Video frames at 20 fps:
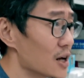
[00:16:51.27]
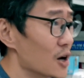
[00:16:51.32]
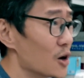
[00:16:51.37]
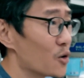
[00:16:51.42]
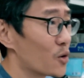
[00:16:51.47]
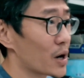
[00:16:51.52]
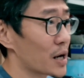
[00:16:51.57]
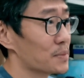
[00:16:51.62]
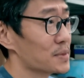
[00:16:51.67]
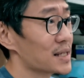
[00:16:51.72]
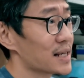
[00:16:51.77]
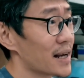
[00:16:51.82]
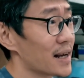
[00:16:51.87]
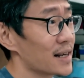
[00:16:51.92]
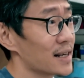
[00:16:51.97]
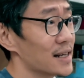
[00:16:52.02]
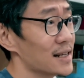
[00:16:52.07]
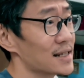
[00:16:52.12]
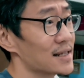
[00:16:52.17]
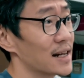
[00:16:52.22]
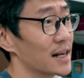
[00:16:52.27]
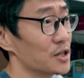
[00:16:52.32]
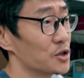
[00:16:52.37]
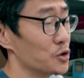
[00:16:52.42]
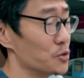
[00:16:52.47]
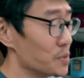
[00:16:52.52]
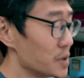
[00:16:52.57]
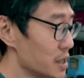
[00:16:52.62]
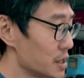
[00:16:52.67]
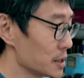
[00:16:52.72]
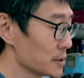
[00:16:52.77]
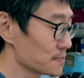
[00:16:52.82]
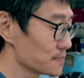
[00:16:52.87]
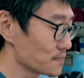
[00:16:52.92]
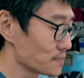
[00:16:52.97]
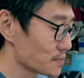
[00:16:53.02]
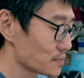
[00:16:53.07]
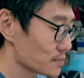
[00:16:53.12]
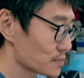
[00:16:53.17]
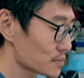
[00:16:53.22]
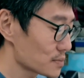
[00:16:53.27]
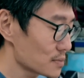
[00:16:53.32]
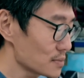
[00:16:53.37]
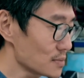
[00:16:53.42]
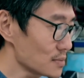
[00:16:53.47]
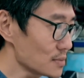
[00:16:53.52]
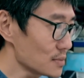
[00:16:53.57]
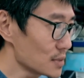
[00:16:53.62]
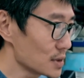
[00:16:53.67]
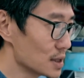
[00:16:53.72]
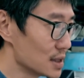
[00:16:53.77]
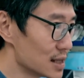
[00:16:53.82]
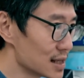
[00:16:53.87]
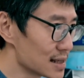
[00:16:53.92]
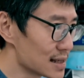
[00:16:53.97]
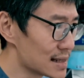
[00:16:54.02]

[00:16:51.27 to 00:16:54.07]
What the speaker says: What I'm saying is that to me, this is